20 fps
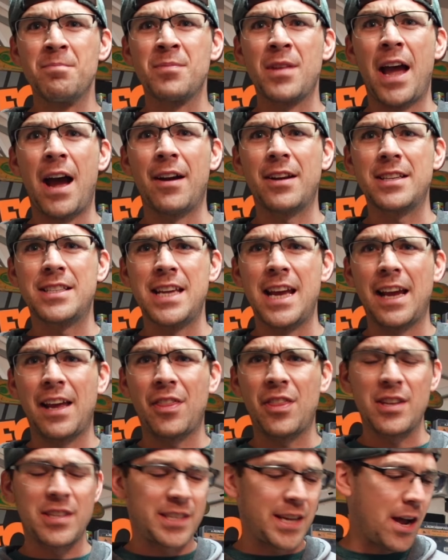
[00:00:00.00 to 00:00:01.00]
how to
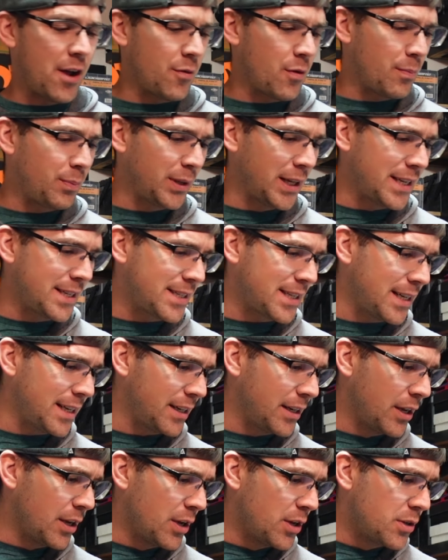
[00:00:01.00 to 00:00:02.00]
take this out and replace
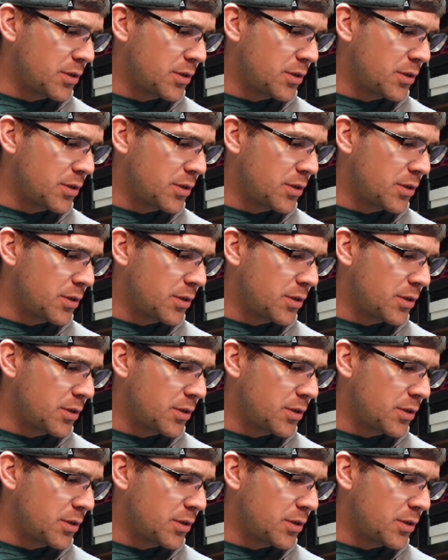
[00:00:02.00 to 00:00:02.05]
it.